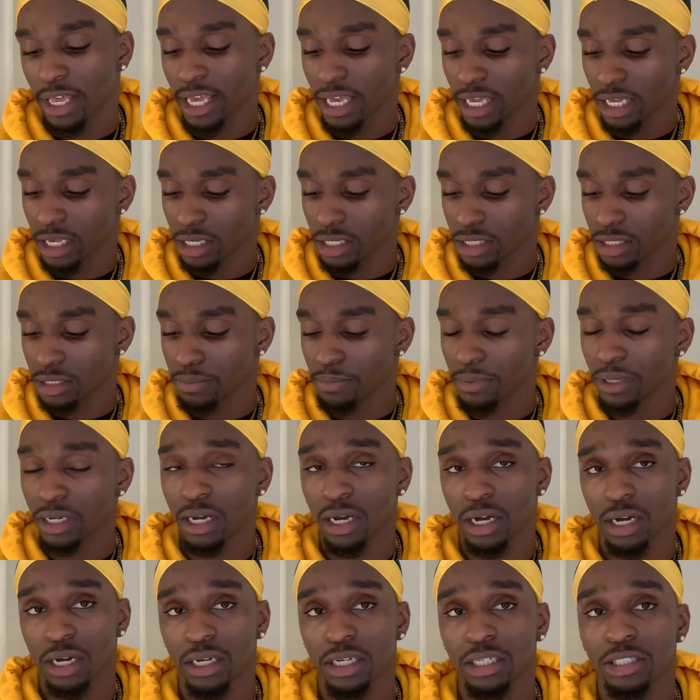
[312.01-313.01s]
is
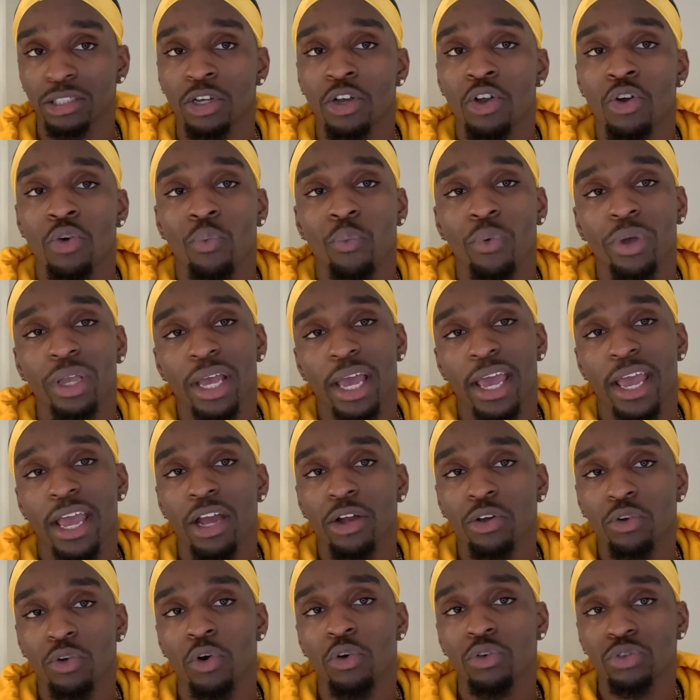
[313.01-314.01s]
because when your
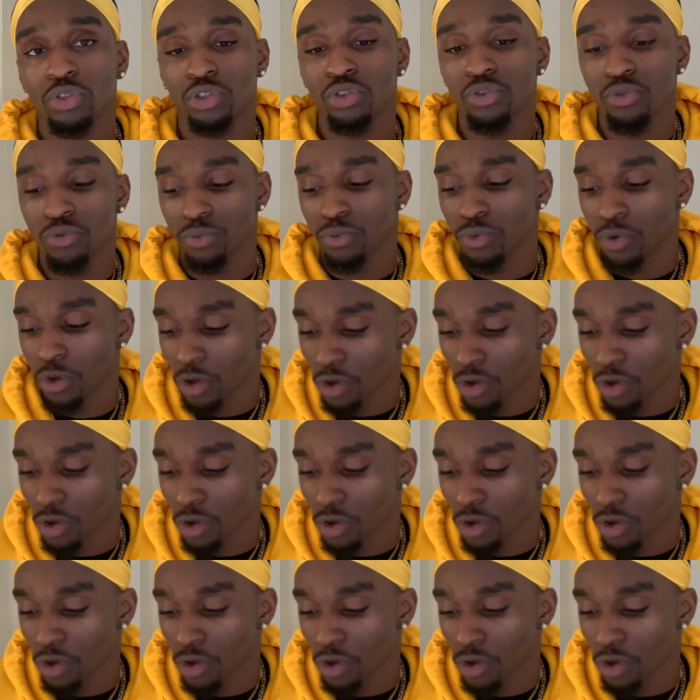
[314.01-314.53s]
hair grows to